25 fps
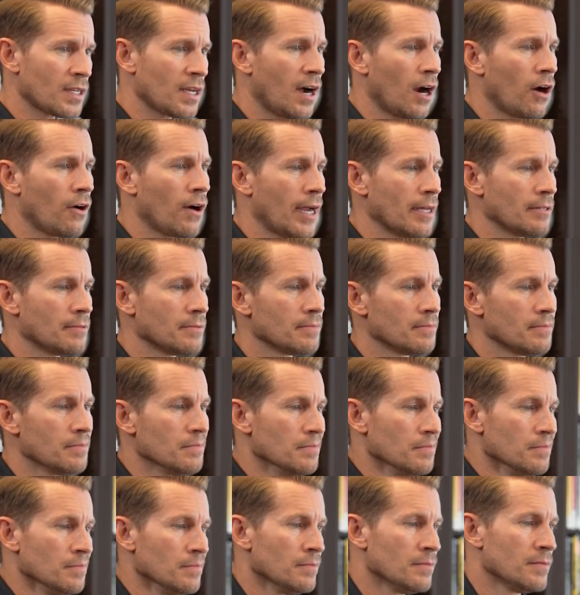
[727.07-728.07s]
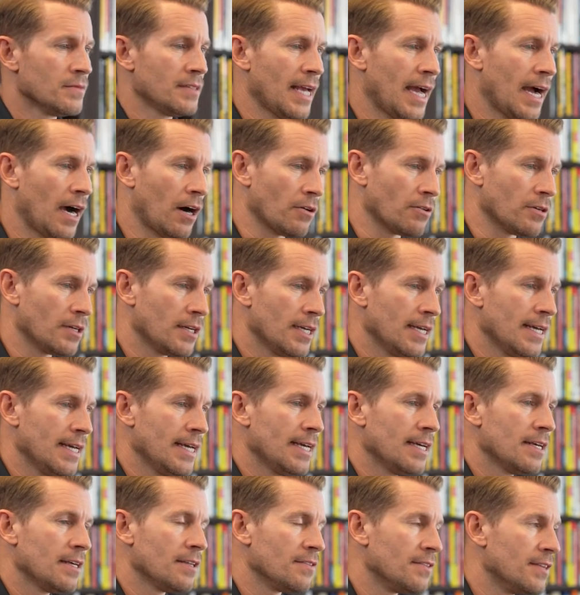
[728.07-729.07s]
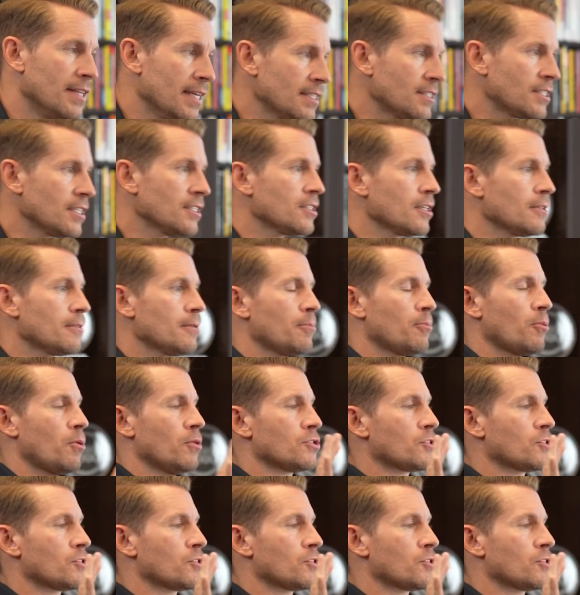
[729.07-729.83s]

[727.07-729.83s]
All right. Now, this is the